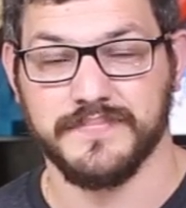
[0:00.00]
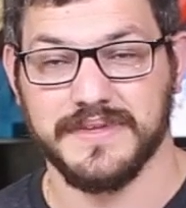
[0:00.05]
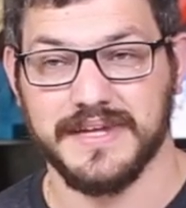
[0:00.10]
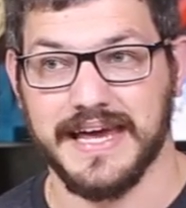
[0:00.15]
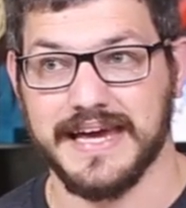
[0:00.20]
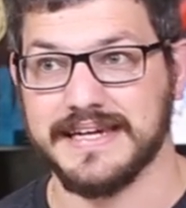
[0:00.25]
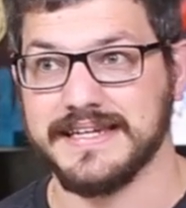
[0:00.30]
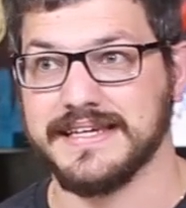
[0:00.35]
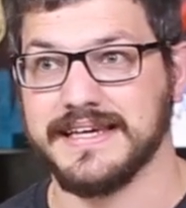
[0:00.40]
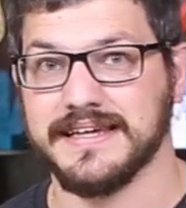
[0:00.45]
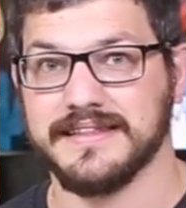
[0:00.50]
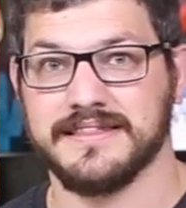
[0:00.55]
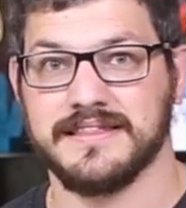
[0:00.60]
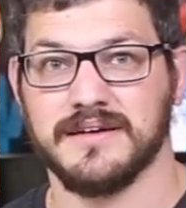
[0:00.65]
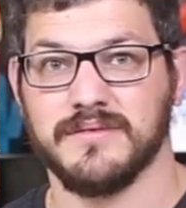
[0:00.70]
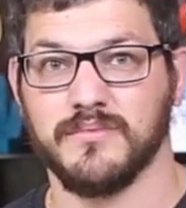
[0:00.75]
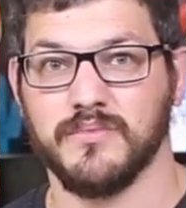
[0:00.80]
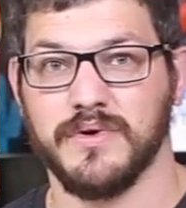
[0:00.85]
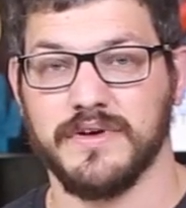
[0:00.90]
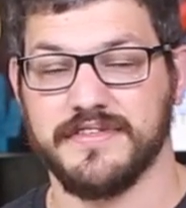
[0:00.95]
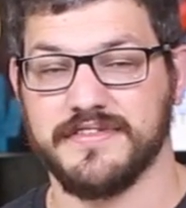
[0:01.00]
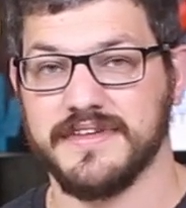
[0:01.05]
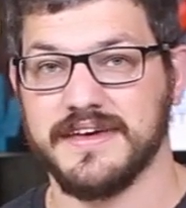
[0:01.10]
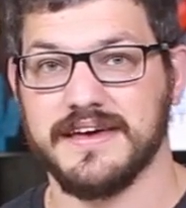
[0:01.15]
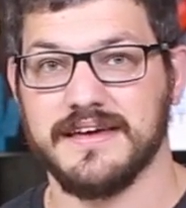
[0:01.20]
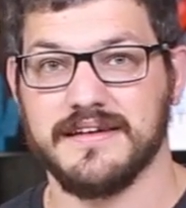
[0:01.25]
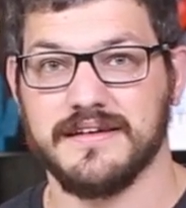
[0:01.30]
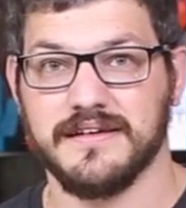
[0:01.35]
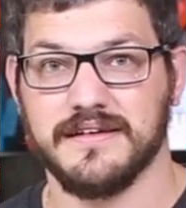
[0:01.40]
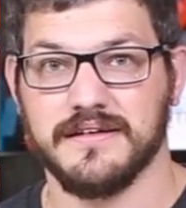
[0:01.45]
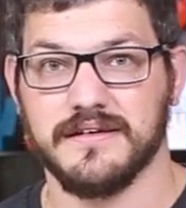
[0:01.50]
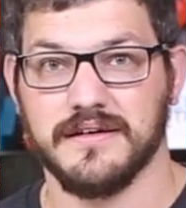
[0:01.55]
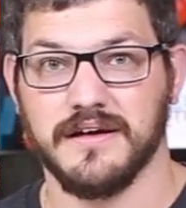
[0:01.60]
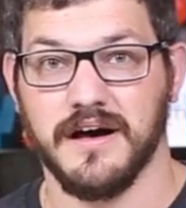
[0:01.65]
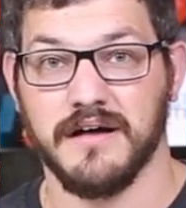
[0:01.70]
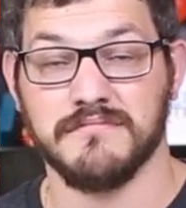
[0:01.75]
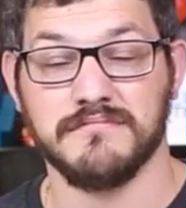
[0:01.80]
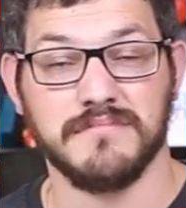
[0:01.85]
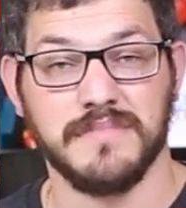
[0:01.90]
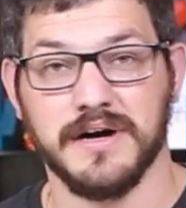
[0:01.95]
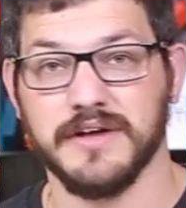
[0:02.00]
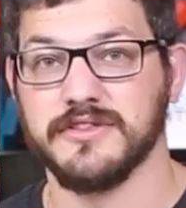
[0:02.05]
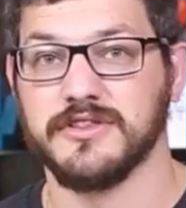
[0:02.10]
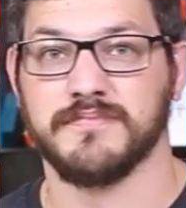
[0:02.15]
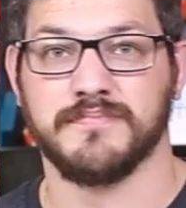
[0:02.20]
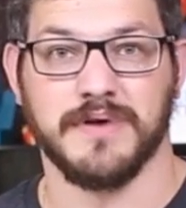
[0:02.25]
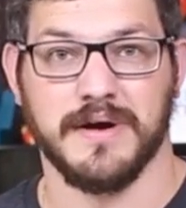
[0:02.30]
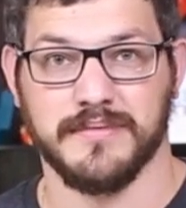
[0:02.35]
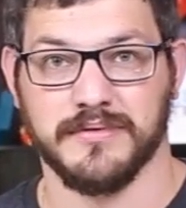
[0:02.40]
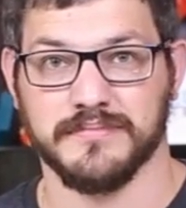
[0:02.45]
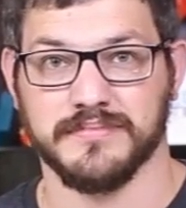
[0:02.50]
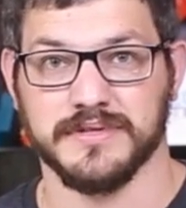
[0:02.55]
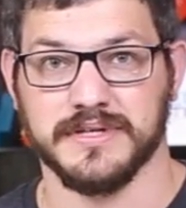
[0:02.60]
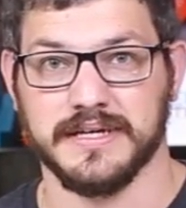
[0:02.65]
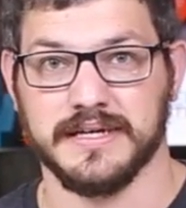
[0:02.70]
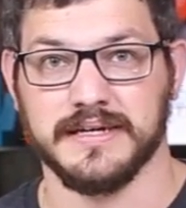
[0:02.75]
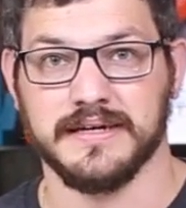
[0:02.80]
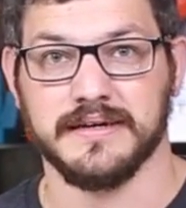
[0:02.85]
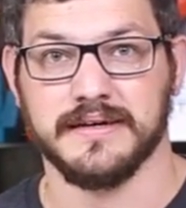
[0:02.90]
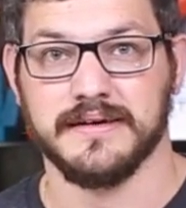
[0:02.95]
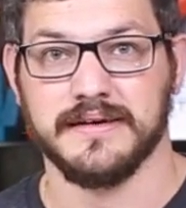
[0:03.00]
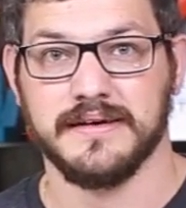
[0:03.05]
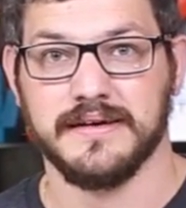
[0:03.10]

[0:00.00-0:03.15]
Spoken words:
and get them within a month probably